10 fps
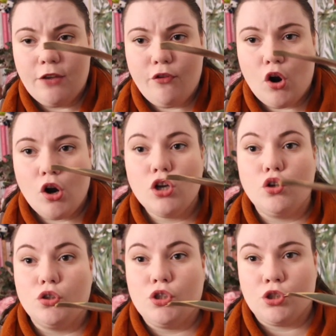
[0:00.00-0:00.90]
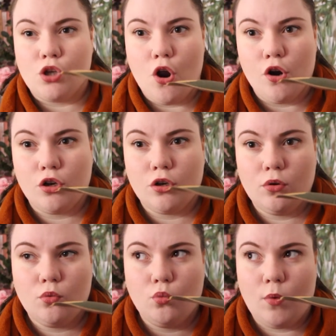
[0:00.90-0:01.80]
give her a good soak
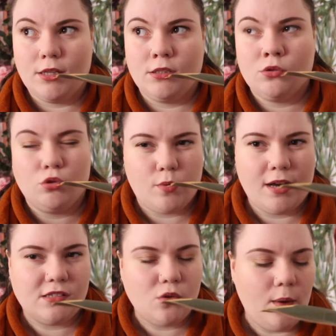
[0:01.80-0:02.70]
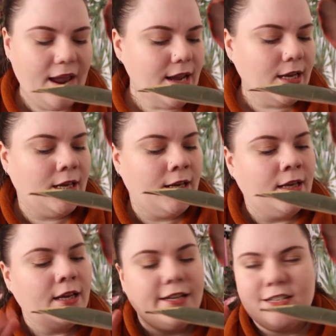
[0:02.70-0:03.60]
once or twice a week,
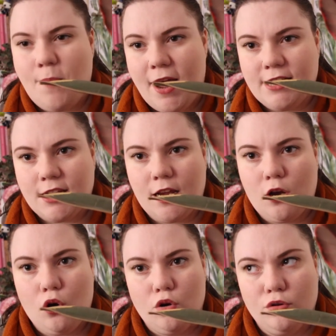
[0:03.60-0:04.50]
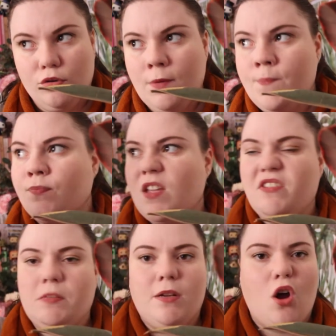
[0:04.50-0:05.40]
depending on if
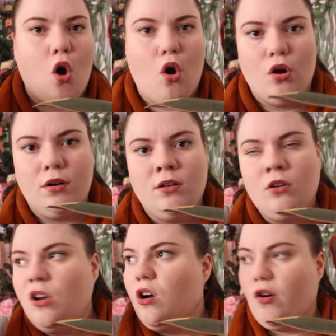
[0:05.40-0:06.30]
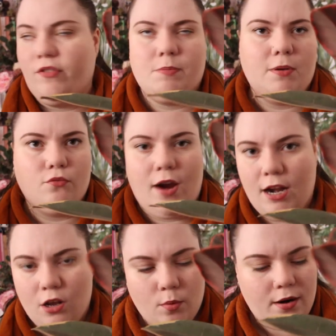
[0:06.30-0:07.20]
it's been hot or if it's been
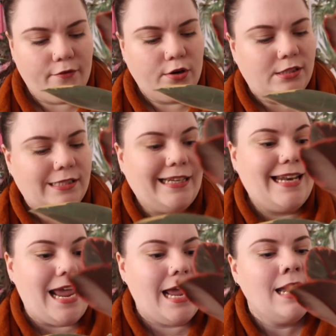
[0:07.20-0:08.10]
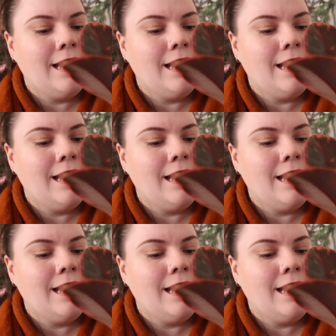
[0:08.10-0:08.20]
raining or whatever in Sydney.